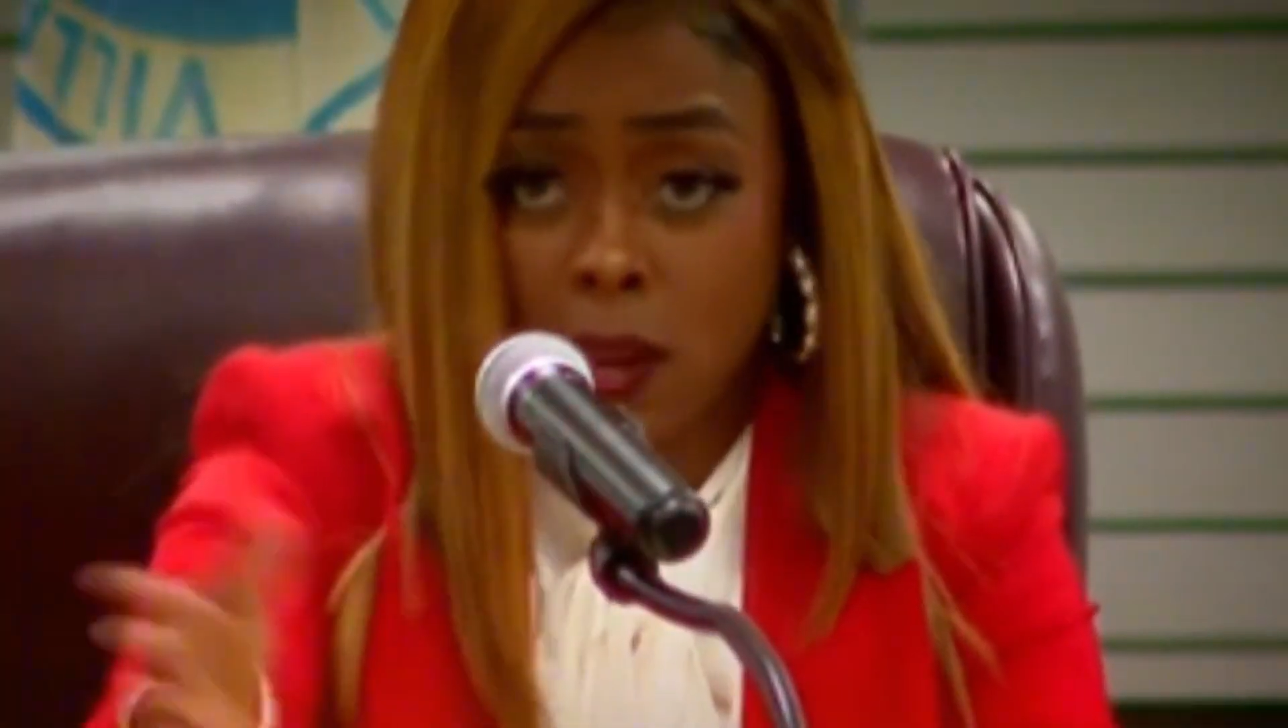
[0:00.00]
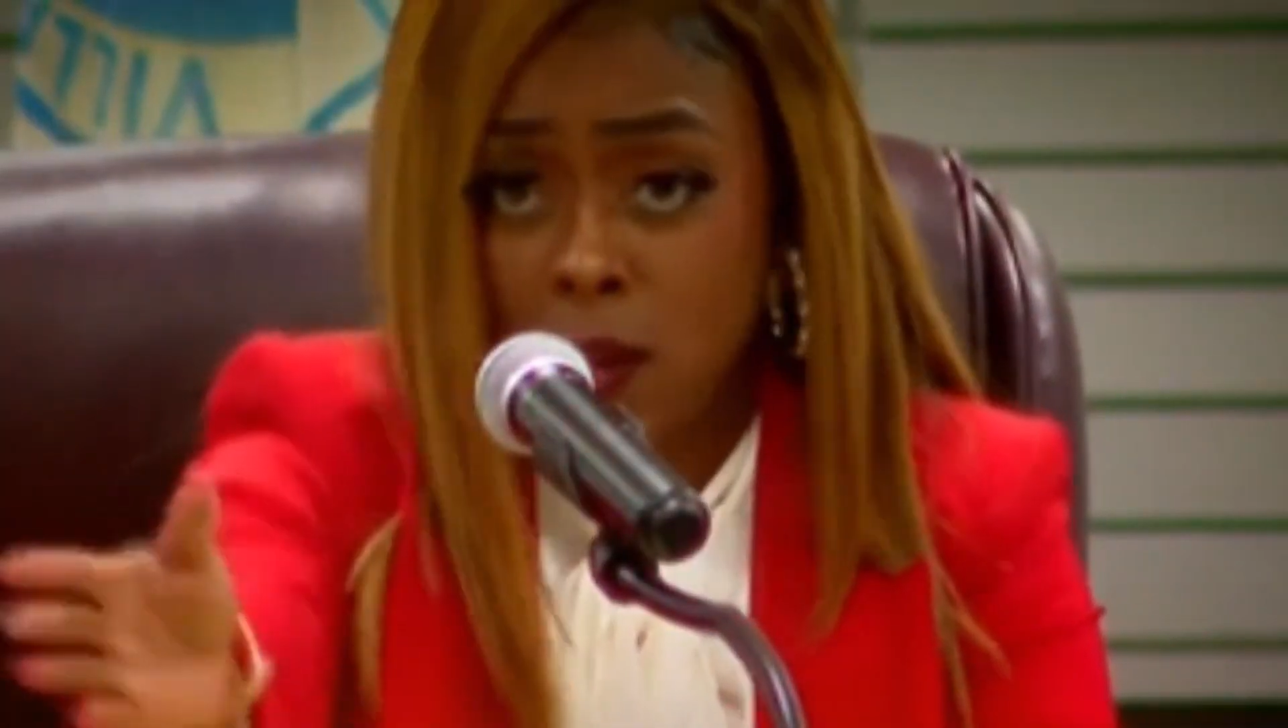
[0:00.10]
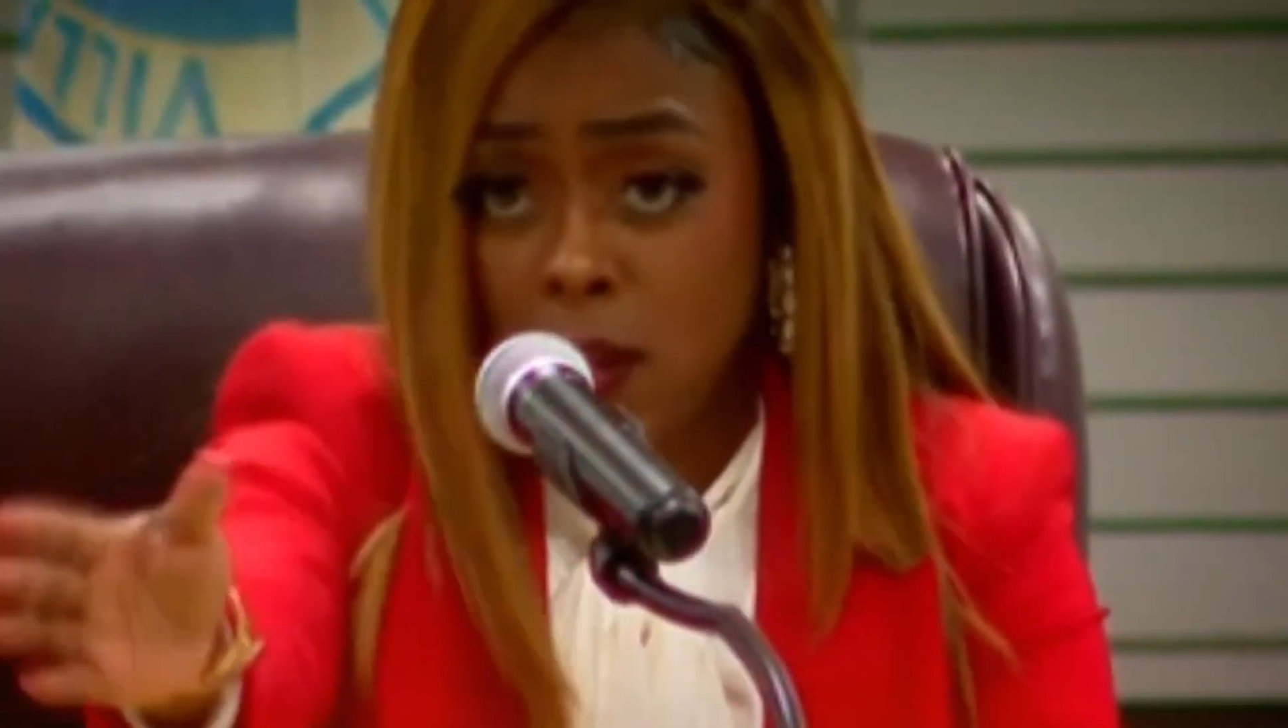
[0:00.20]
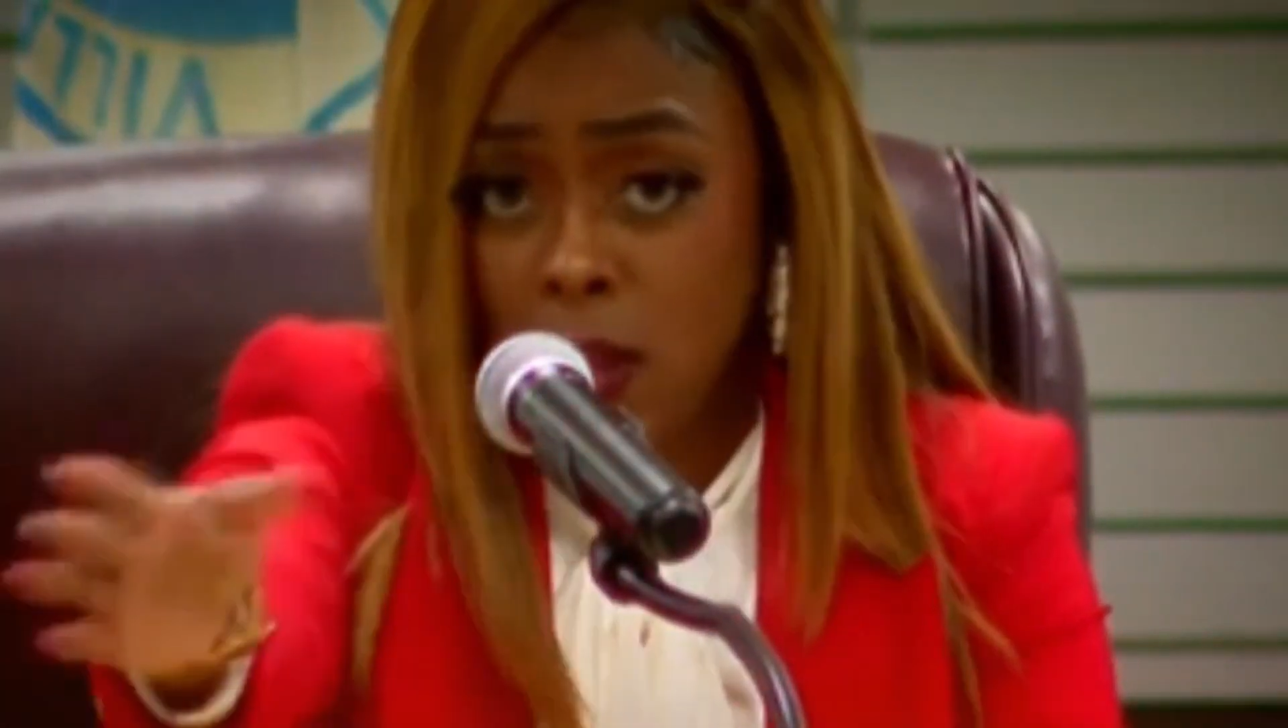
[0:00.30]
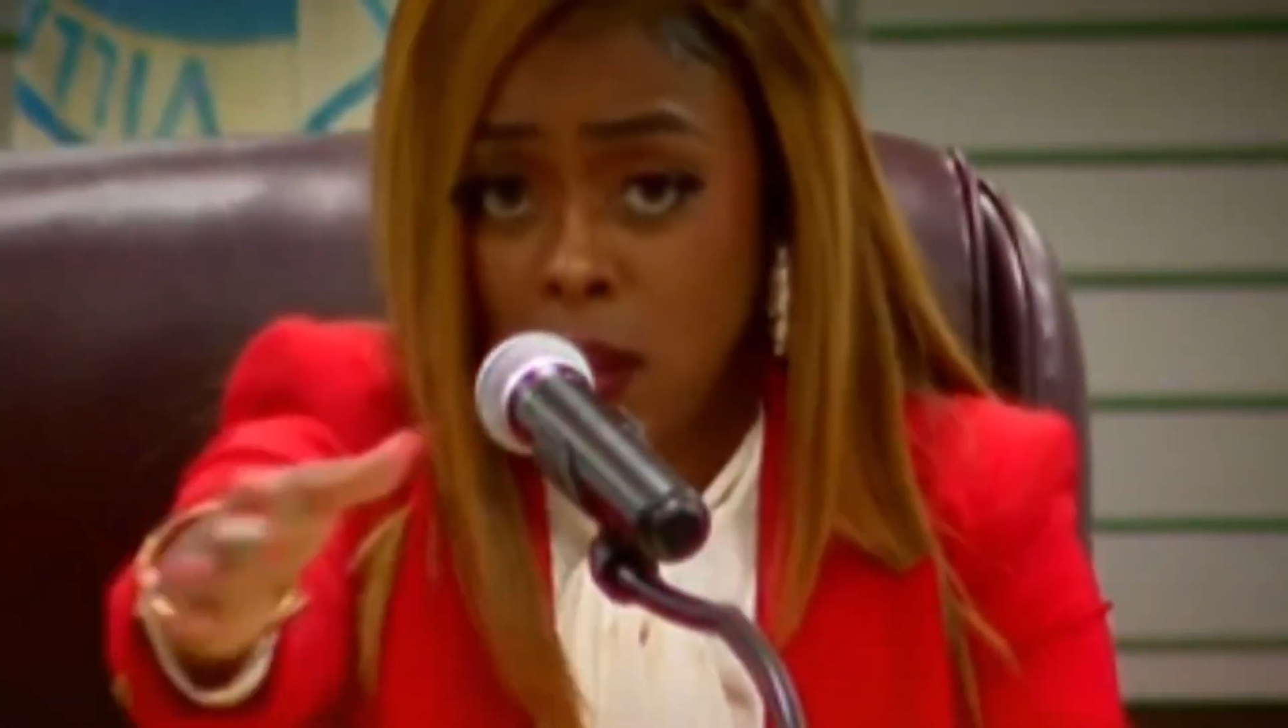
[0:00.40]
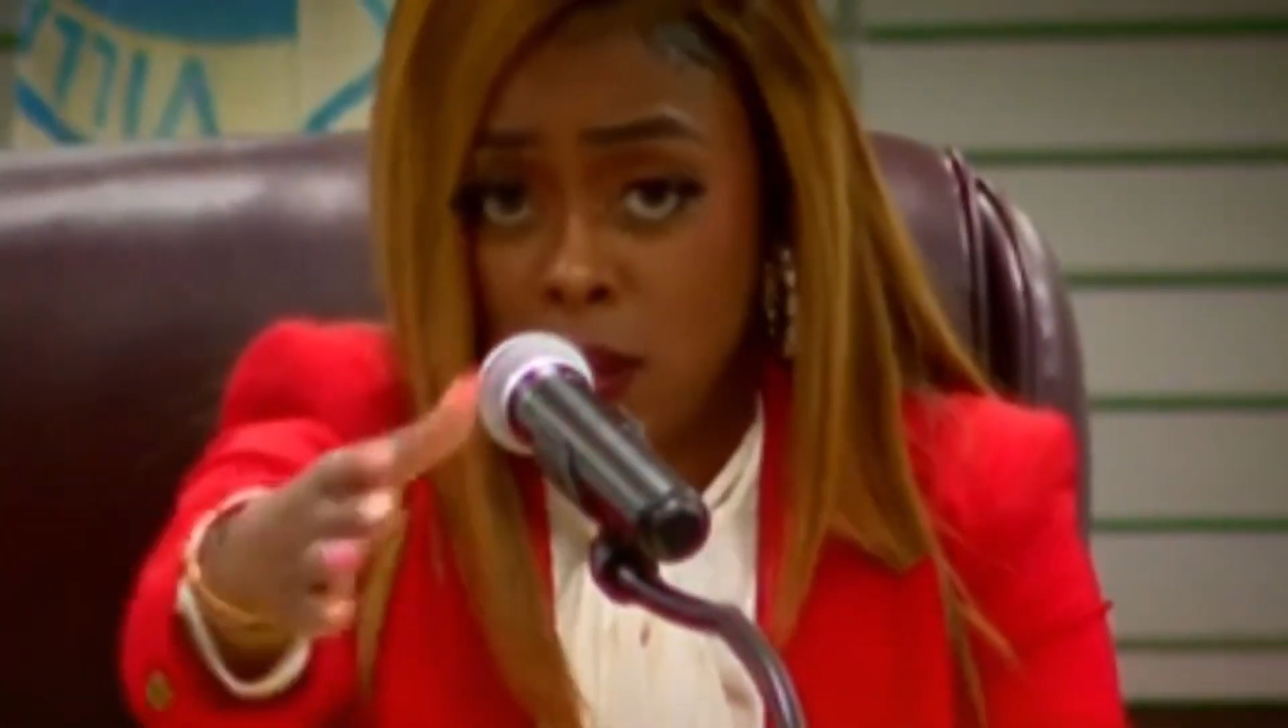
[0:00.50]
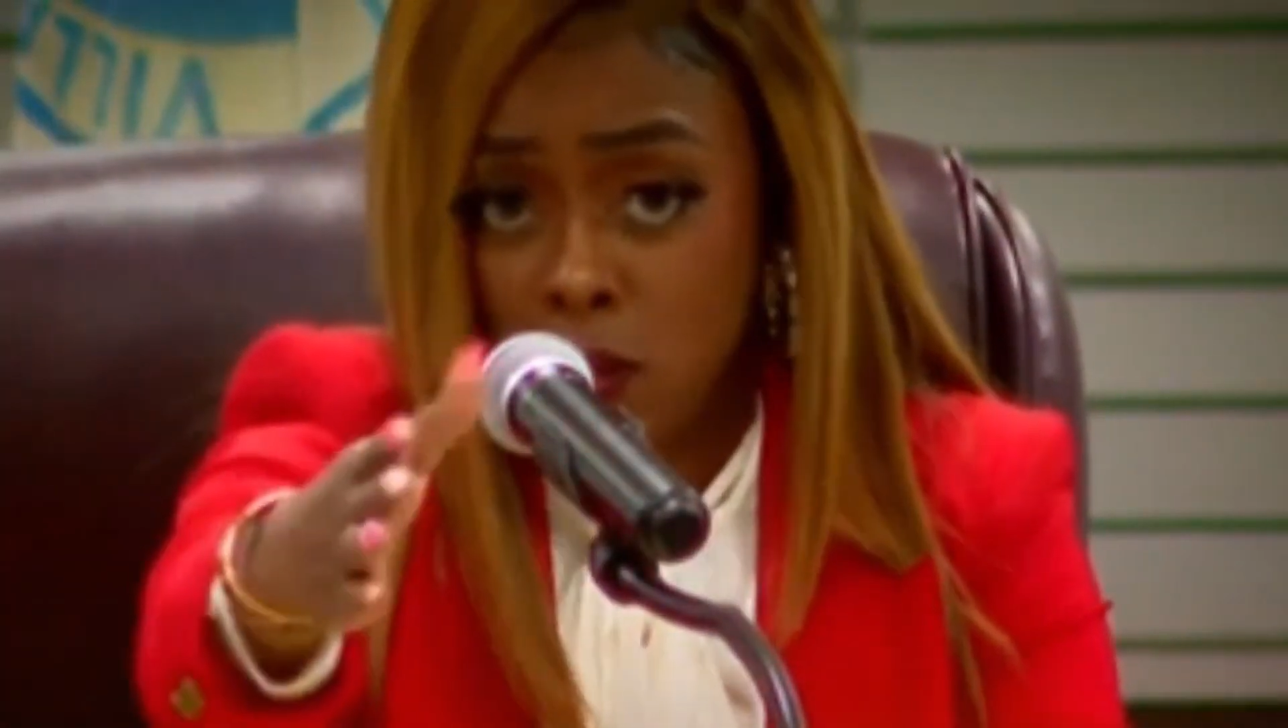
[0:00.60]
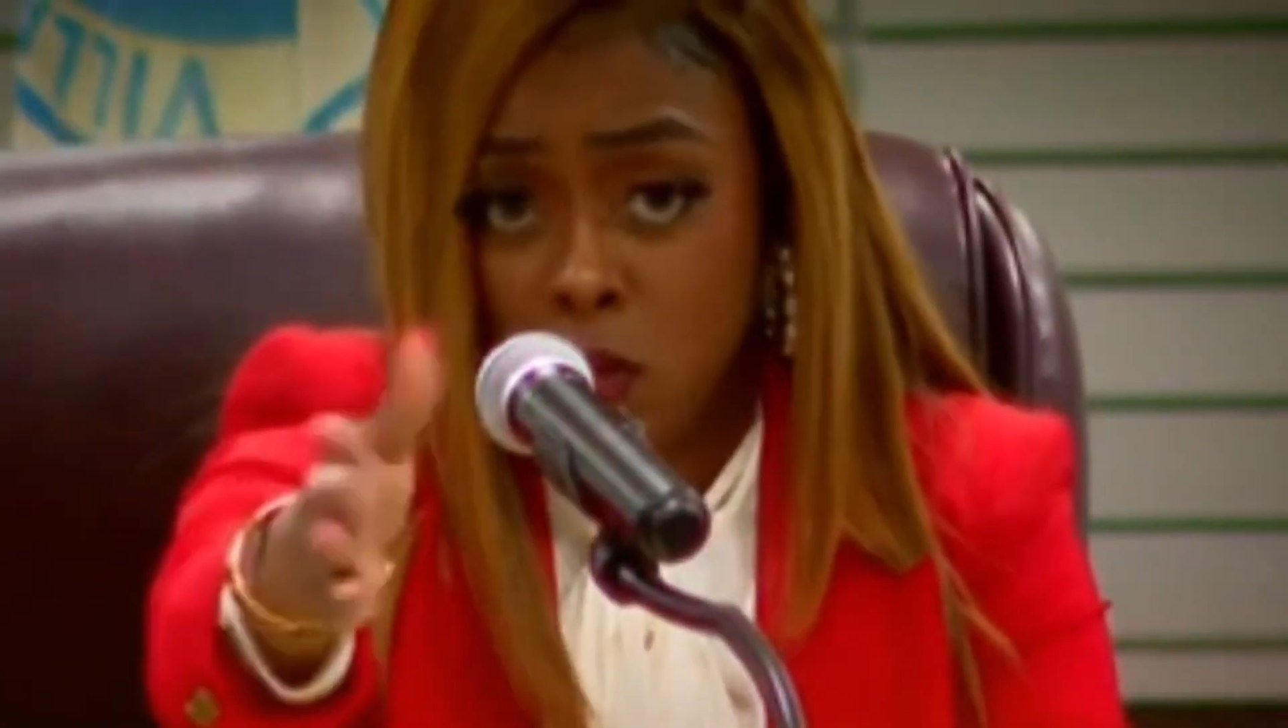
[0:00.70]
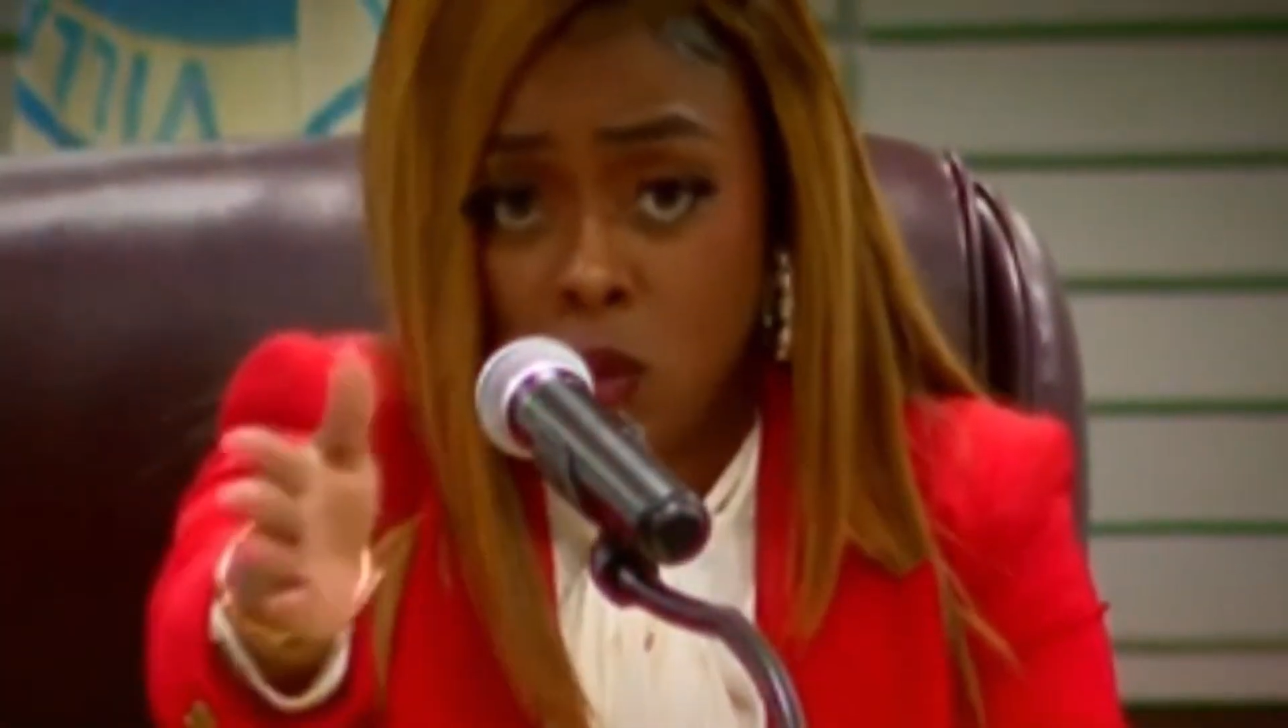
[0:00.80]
from a jail cell